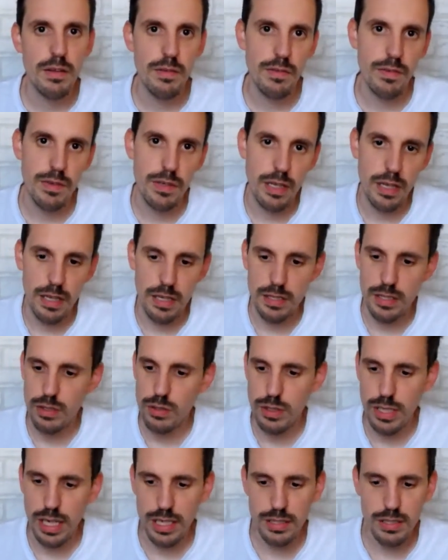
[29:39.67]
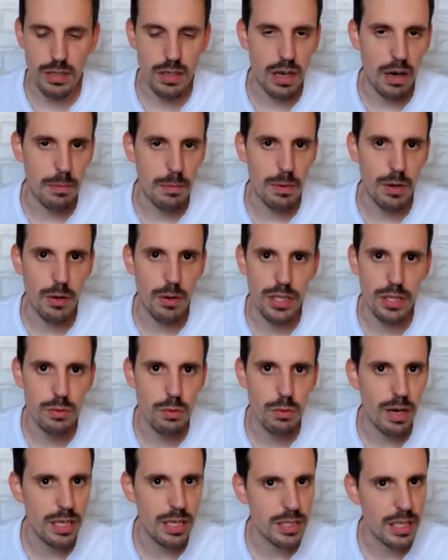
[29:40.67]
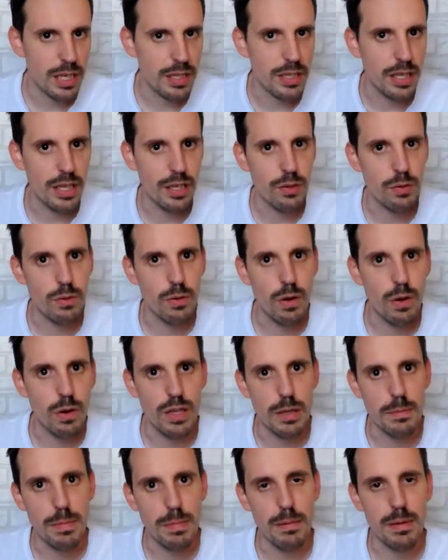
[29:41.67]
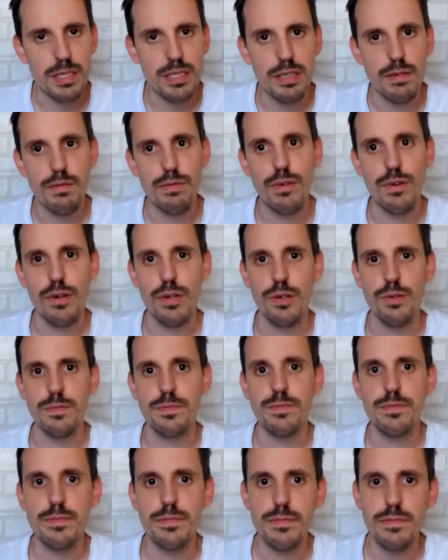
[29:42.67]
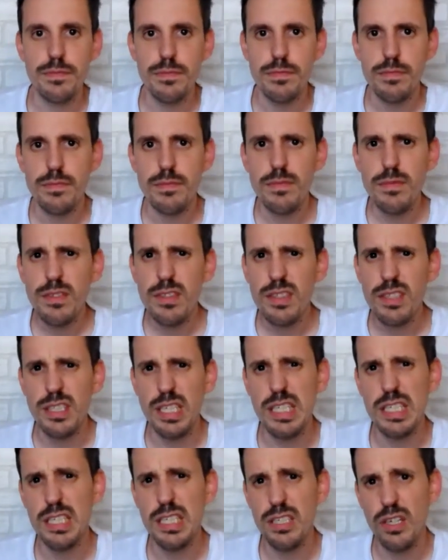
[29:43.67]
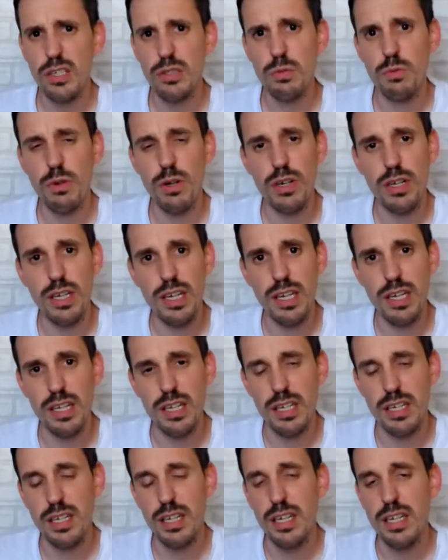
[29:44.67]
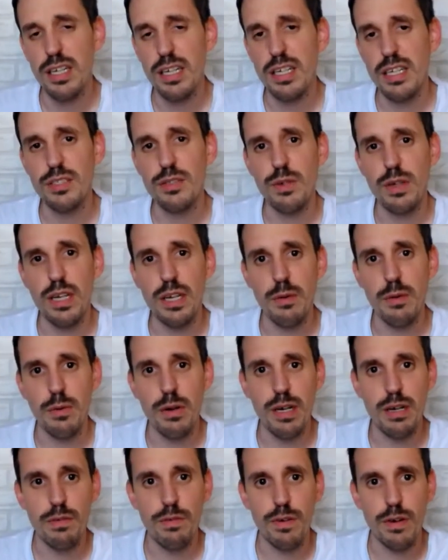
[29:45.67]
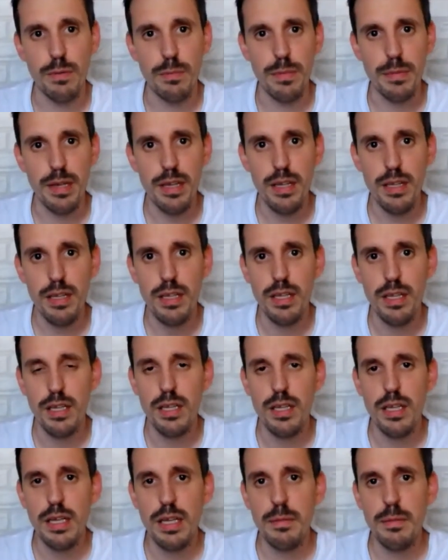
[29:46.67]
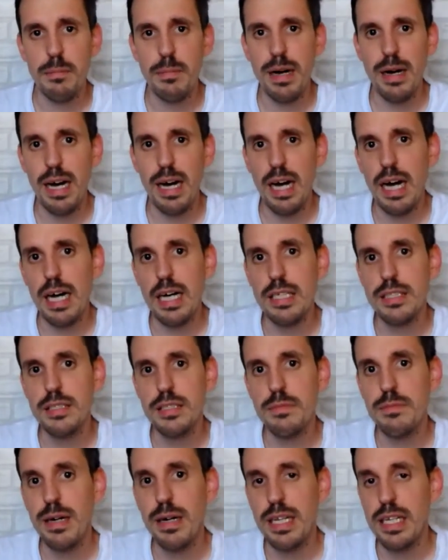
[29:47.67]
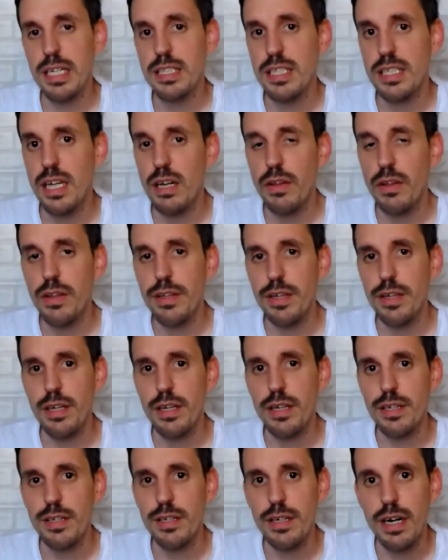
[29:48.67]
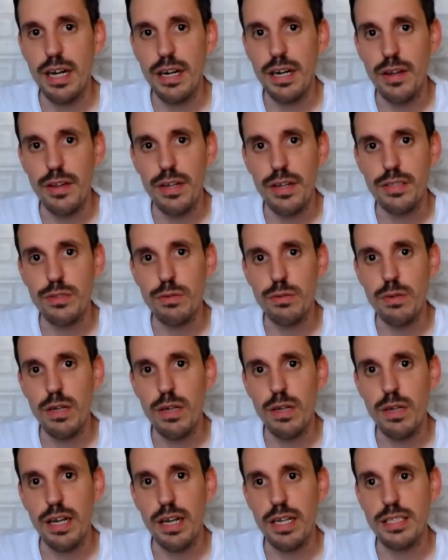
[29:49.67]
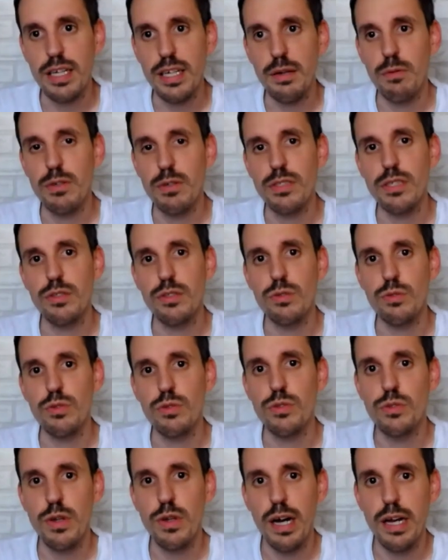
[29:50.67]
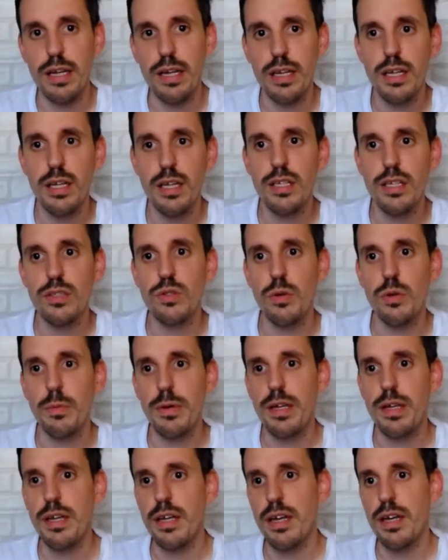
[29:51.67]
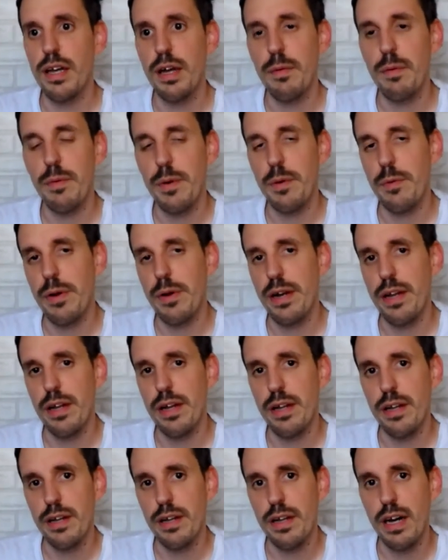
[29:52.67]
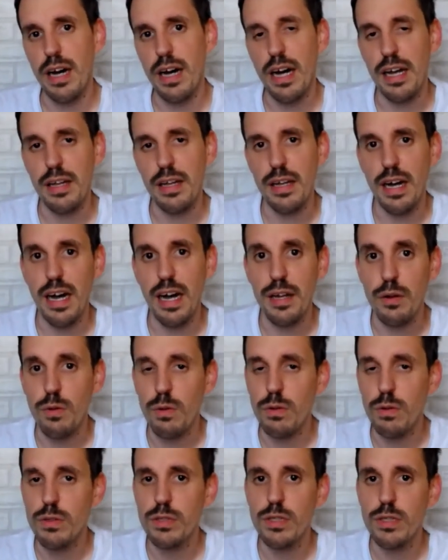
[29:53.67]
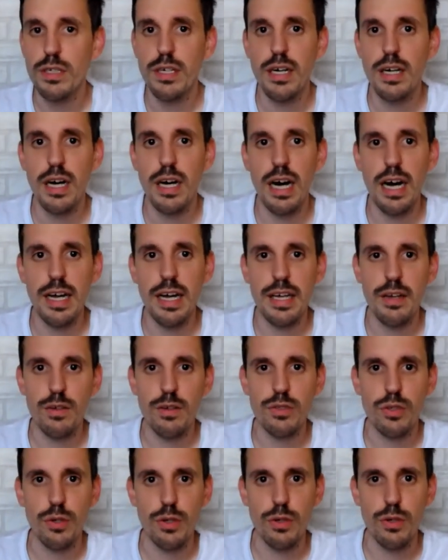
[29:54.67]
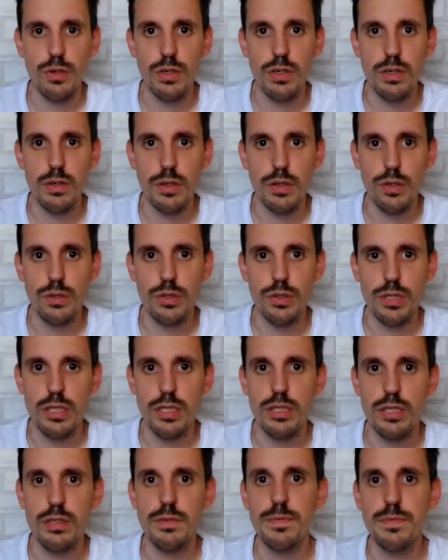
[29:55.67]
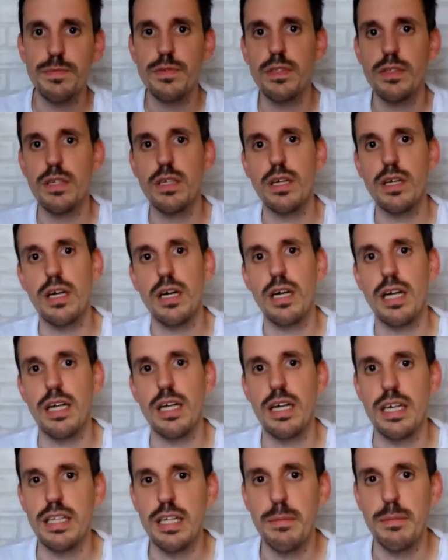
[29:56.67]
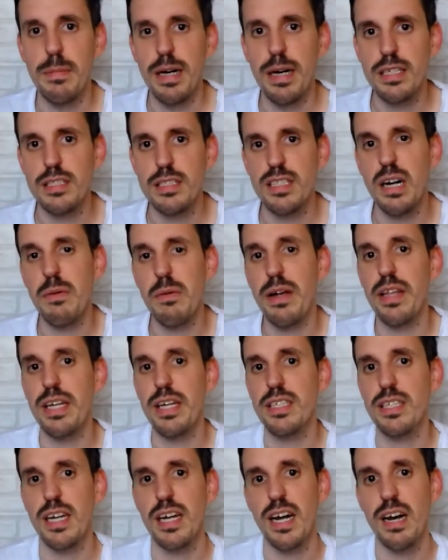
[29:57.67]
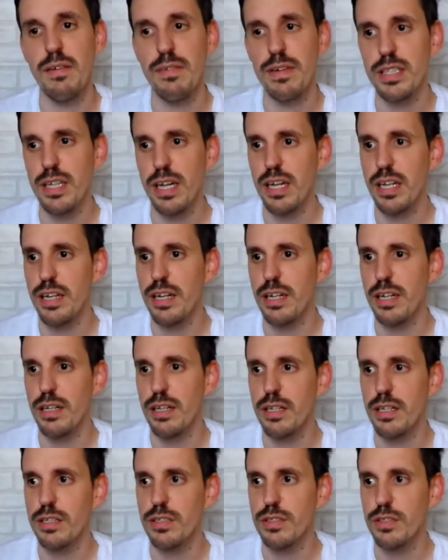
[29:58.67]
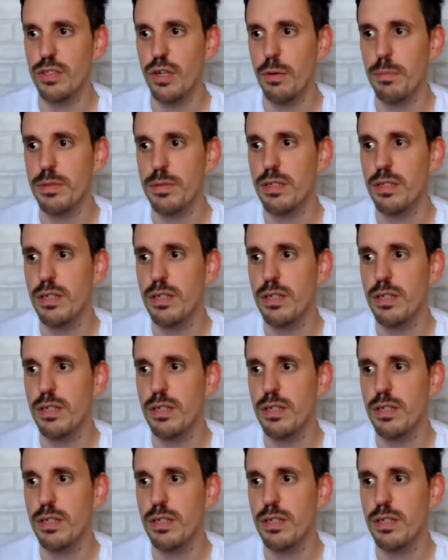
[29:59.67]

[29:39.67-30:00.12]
You just upload it once, and they do all the publishing for you. This is not working extremely well for me, but it's another tool. And as I wanted to try to be everywhere I could, I also use it. in the past. Nowadays, I have it a little stopped.